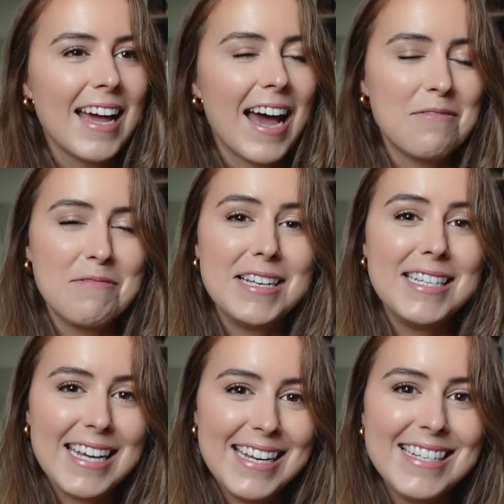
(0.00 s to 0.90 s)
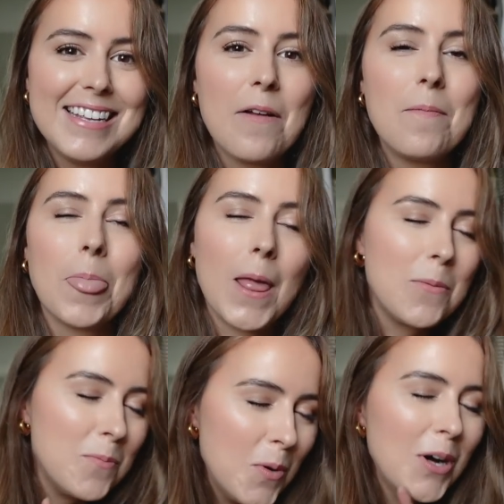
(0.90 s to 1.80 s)
And we did
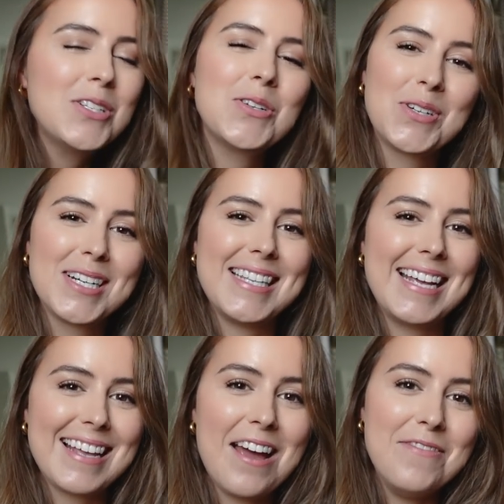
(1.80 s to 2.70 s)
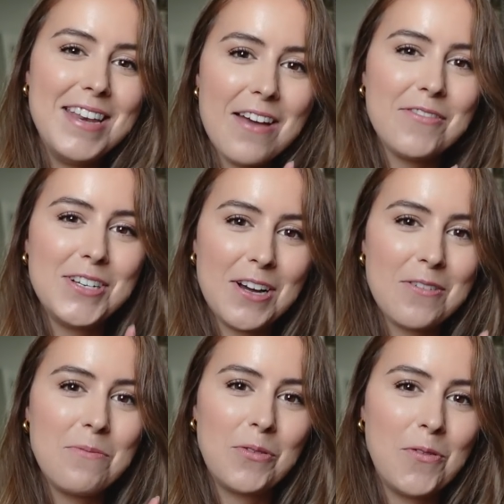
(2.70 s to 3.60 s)
one tourist thing that I've never
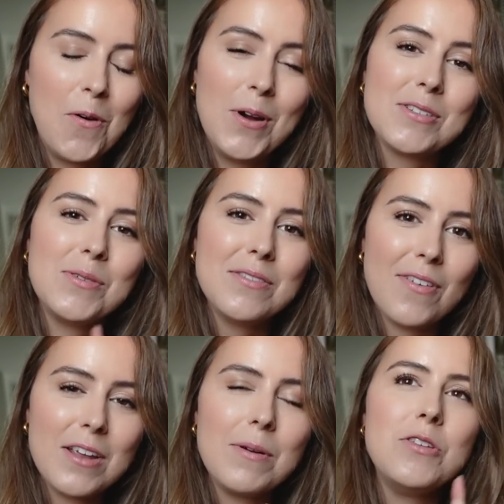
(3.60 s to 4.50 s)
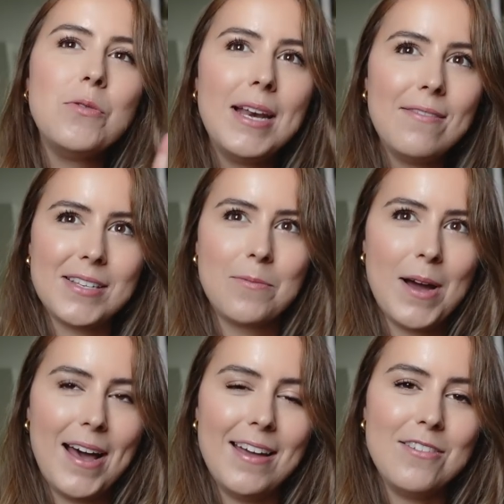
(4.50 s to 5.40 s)
done before. It's always funny when you live
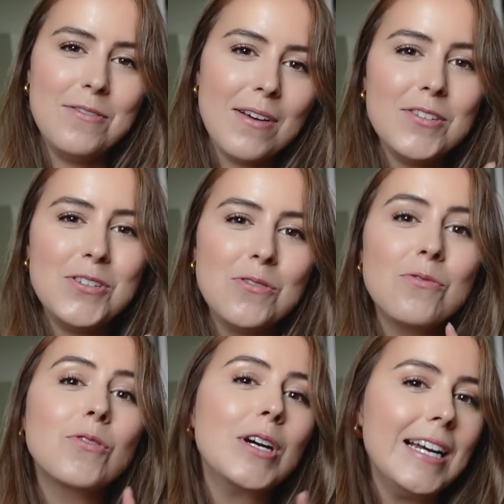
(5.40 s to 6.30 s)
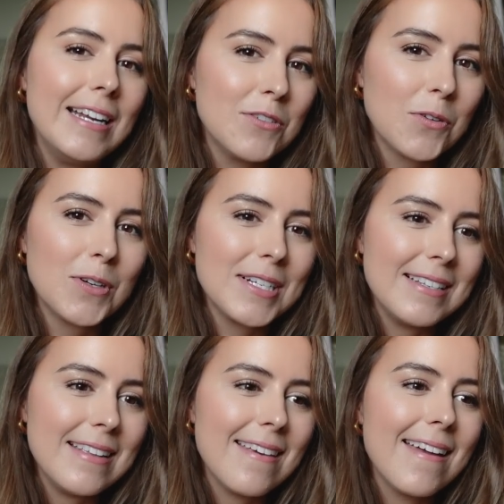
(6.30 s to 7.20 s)
somewhere, you never do the really
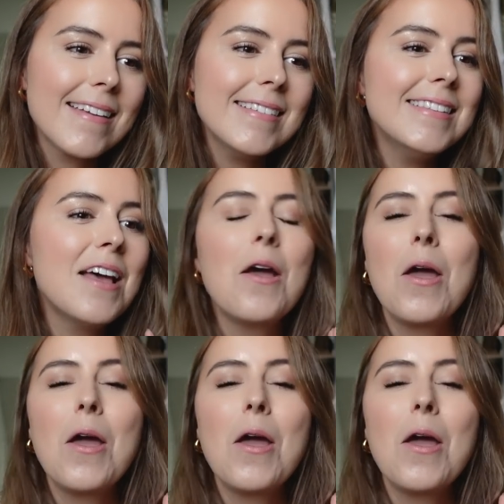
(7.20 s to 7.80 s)
touristy things.